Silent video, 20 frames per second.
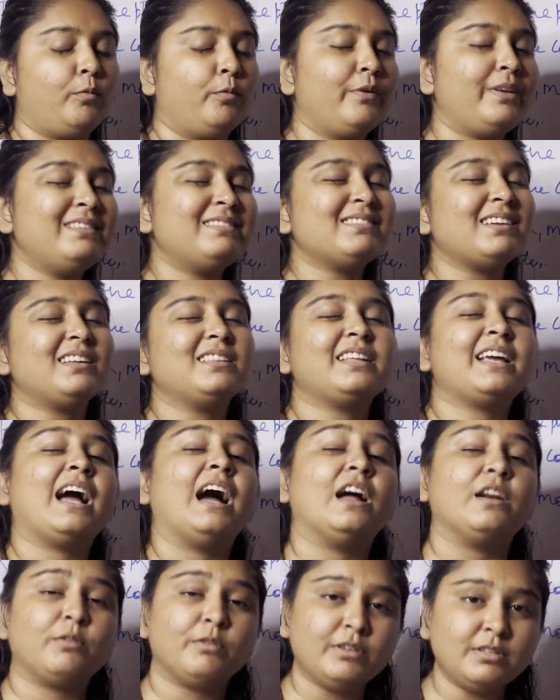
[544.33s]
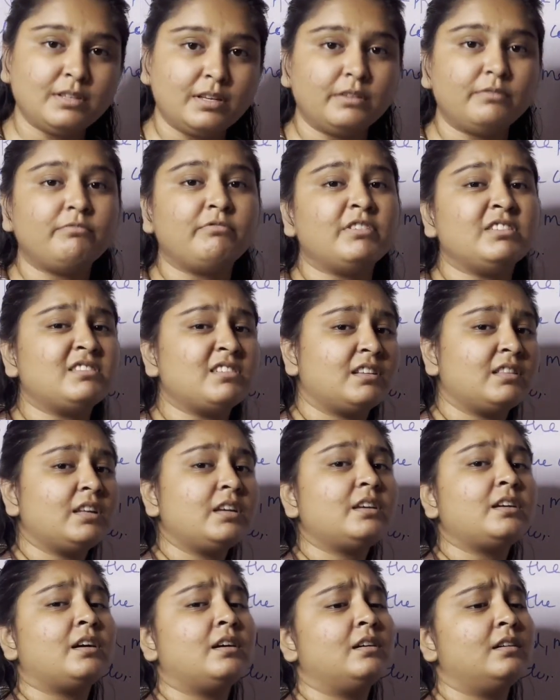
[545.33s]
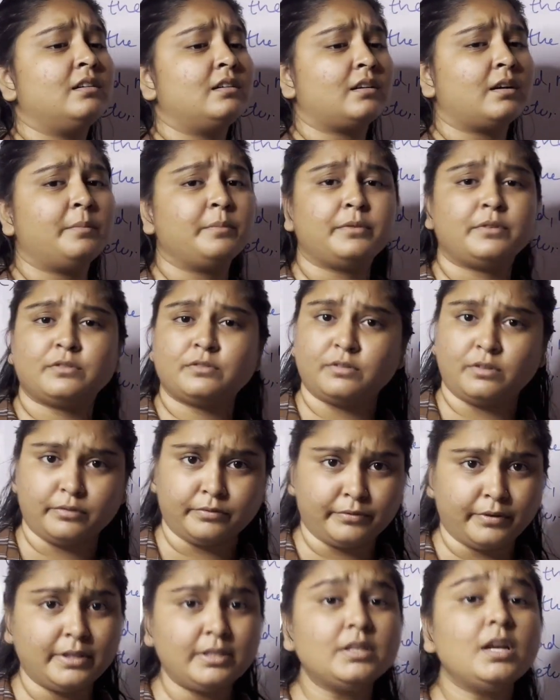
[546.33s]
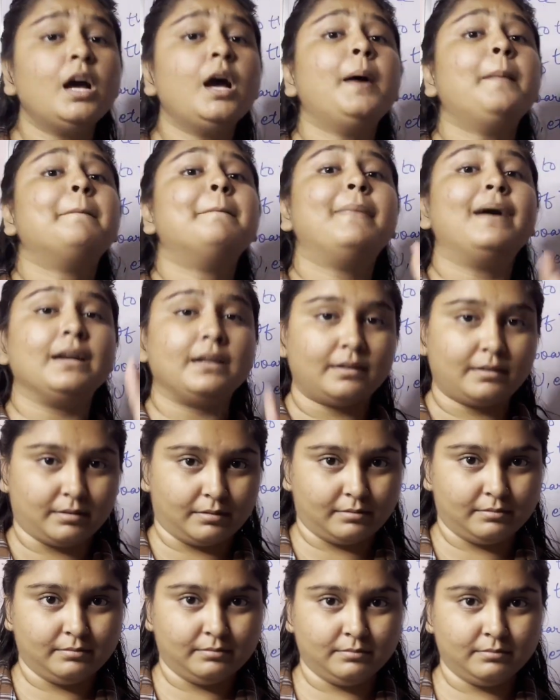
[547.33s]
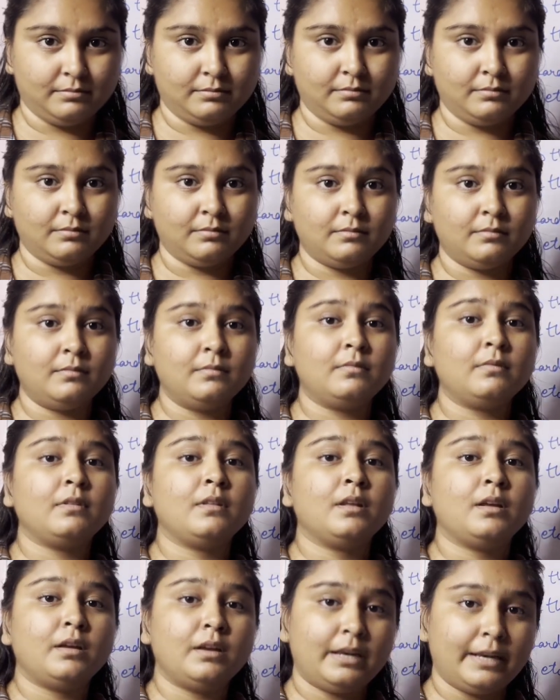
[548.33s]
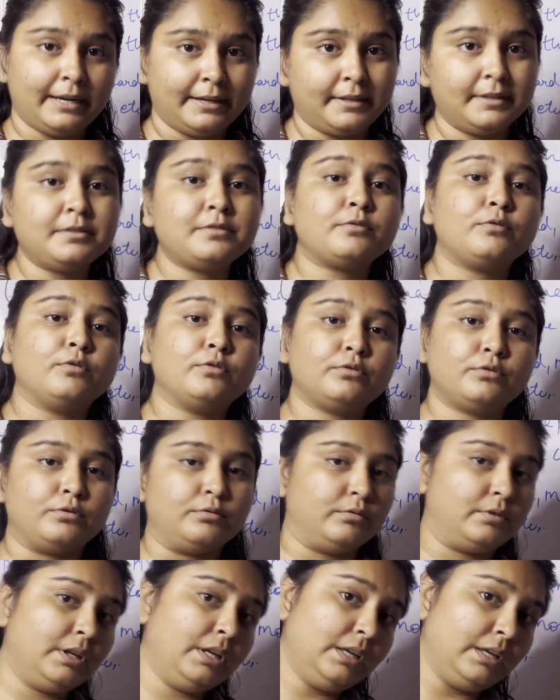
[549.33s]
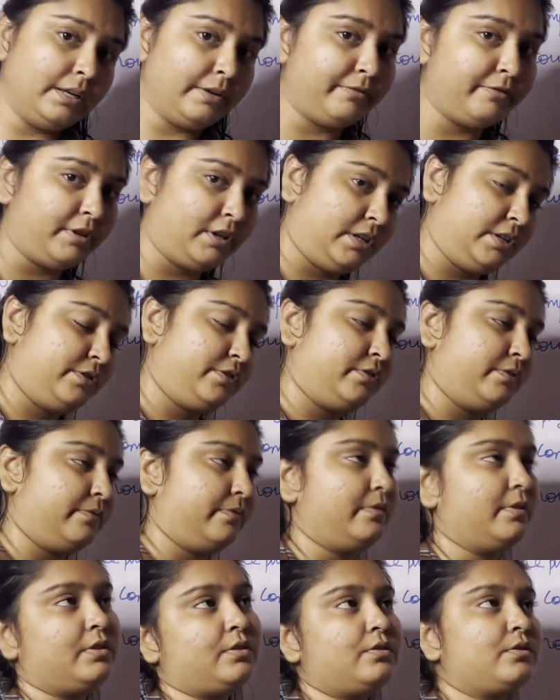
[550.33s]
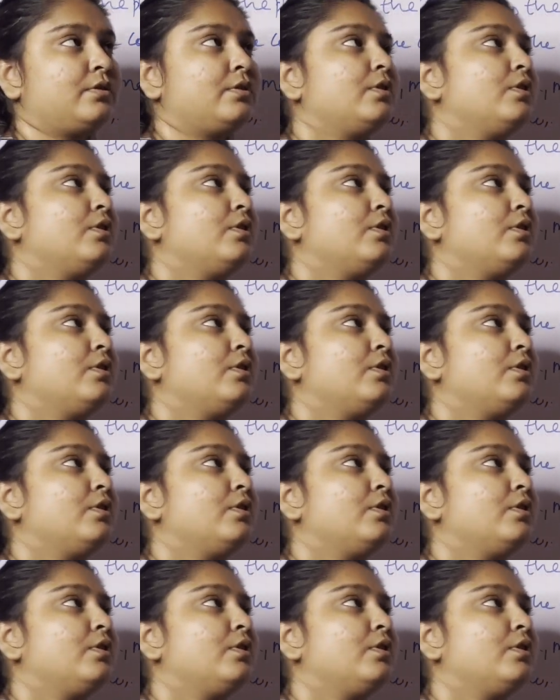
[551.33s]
which are the hardwares and which are the computer softwares. But let us go through the definition first.